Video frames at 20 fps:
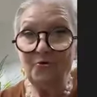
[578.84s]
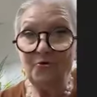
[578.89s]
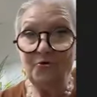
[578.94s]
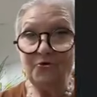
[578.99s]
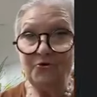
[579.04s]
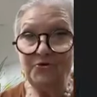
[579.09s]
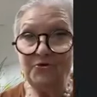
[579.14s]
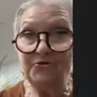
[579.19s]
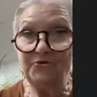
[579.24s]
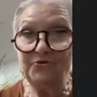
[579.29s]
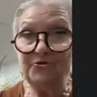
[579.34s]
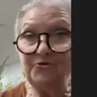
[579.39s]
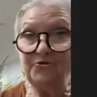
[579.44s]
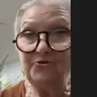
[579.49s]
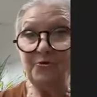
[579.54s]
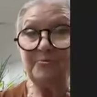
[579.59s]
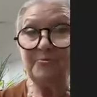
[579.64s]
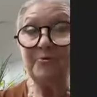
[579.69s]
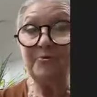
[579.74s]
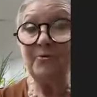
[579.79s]
Because
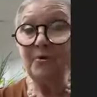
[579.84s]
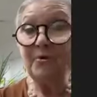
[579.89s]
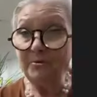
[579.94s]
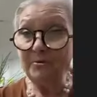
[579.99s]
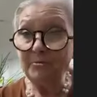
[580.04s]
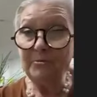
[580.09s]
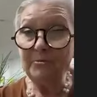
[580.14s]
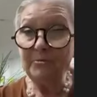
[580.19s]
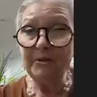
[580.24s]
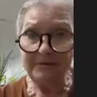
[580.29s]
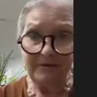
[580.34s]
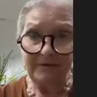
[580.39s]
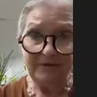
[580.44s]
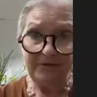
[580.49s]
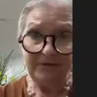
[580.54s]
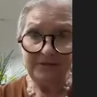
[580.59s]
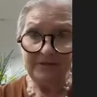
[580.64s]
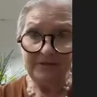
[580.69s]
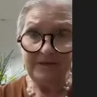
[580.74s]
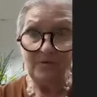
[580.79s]
you're probably
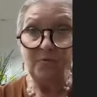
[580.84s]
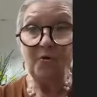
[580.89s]
not.